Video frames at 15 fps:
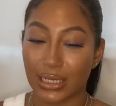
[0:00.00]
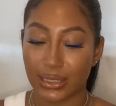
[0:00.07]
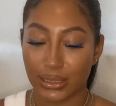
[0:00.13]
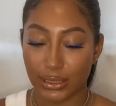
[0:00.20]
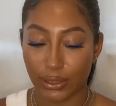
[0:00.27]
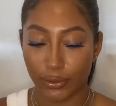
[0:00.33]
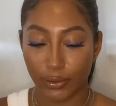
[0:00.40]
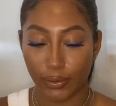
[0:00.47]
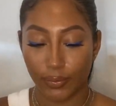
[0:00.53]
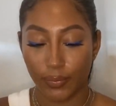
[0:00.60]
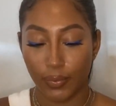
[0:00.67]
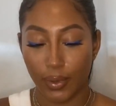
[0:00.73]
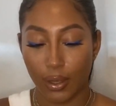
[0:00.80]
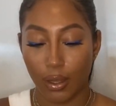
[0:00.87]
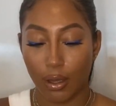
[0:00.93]

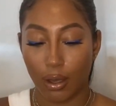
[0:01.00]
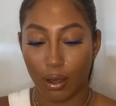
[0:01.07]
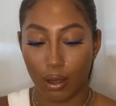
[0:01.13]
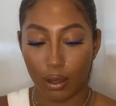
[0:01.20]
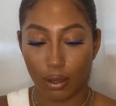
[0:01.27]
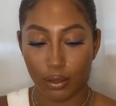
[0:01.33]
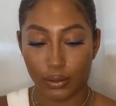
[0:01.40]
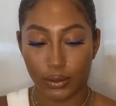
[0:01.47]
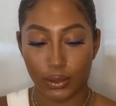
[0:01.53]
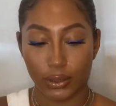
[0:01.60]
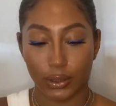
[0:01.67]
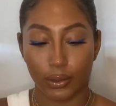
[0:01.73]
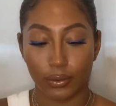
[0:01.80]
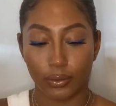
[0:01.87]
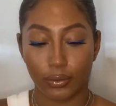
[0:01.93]
Serum,
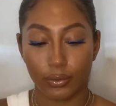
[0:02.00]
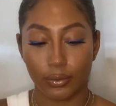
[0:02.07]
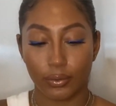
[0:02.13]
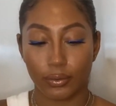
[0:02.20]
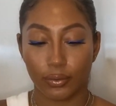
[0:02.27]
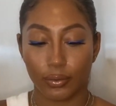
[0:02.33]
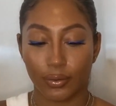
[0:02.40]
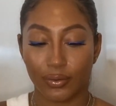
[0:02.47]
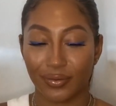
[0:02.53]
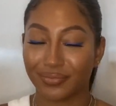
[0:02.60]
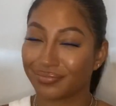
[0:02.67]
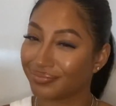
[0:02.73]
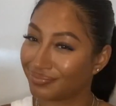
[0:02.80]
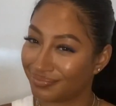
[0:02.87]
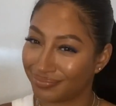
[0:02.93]
also
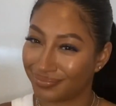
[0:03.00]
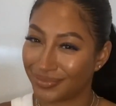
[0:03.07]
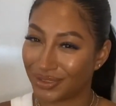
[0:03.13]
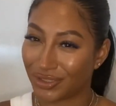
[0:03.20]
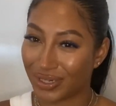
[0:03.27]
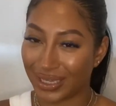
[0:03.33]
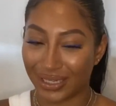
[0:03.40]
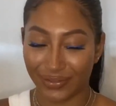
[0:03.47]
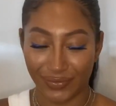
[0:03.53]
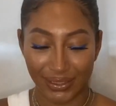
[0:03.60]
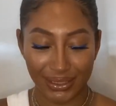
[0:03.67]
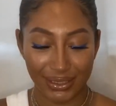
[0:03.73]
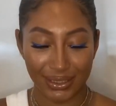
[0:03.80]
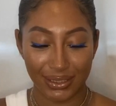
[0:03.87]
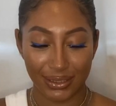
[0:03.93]
Drunk
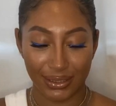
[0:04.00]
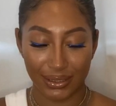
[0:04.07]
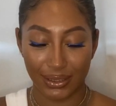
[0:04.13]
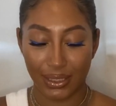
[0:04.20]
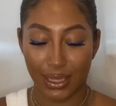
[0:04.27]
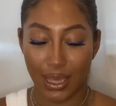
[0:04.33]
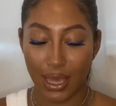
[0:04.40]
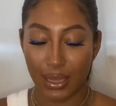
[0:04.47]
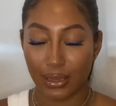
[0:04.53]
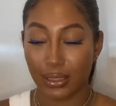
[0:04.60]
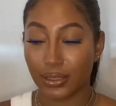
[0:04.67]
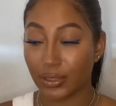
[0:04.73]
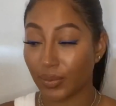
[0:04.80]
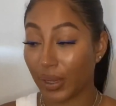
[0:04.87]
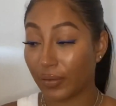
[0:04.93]
Elephant.
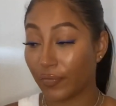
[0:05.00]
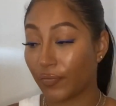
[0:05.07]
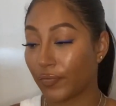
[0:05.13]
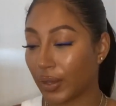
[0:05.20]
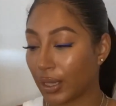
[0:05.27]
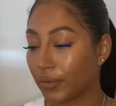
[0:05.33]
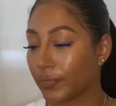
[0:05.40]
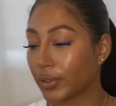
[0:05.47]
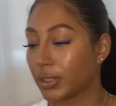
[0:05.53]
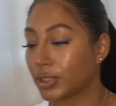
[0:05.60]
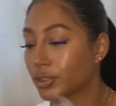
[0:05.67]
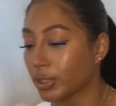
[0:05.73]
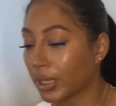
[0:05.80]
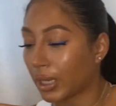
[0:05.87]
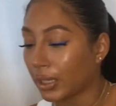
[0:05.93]
These are my favorite
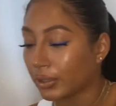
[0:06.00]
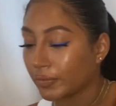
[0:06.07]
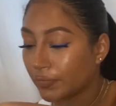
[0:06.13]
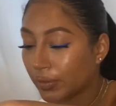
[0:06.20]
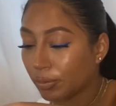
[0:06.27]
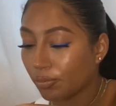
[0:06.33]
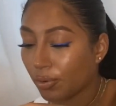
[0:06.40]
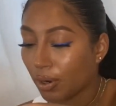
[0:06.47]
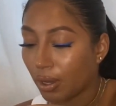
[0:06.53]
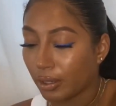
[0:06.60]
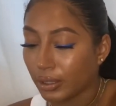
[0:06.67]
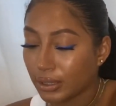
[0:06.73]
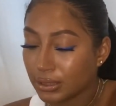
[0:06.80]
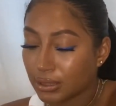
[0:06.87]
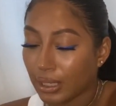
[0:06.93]
Drunk Elephant
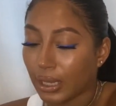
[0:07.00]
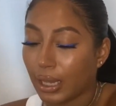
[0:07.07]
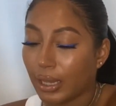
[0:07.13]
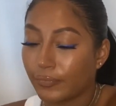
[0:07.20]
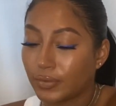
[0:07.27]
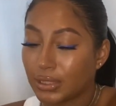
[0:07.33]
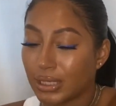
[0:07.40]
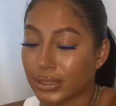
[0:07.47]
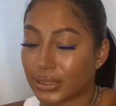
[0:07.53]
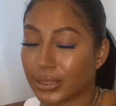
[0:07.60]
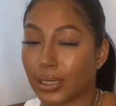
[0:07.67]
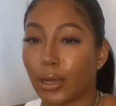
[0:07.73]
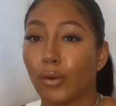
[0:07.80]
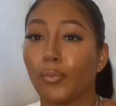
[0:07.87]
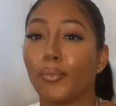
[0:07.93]
products. I have
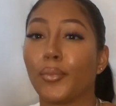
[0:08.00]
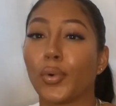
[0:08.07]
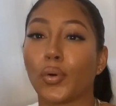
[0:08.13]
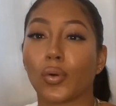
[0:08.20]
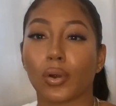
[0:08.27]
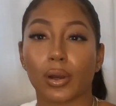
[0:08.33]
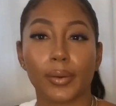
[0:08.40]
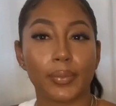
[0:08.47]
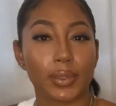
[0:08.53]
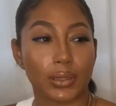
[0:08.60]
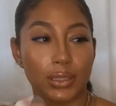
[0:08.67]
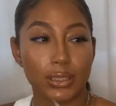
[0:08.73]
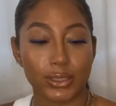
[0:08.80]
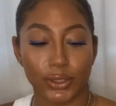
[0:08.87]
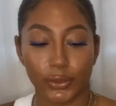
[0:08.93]
tested out more, but
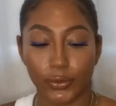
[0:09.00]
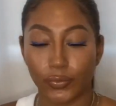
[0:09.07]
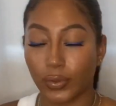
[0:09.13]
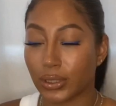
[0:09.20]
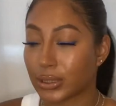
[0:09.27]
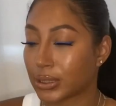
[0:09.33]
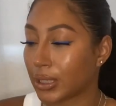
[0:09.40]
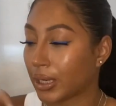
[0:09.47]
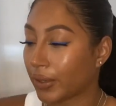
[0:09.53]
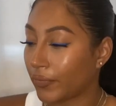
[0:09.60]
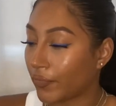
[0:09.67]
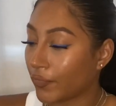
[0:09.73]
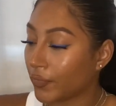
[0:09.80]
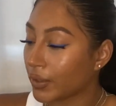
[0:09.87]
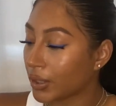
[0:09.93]
these are the ones that I
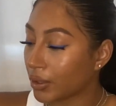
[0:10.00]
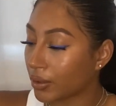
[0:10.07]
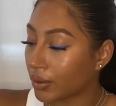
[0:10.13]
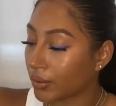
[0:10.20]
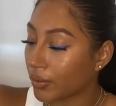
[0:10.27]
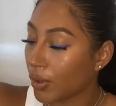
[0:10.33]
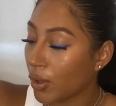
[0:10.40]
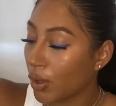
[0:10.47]
feel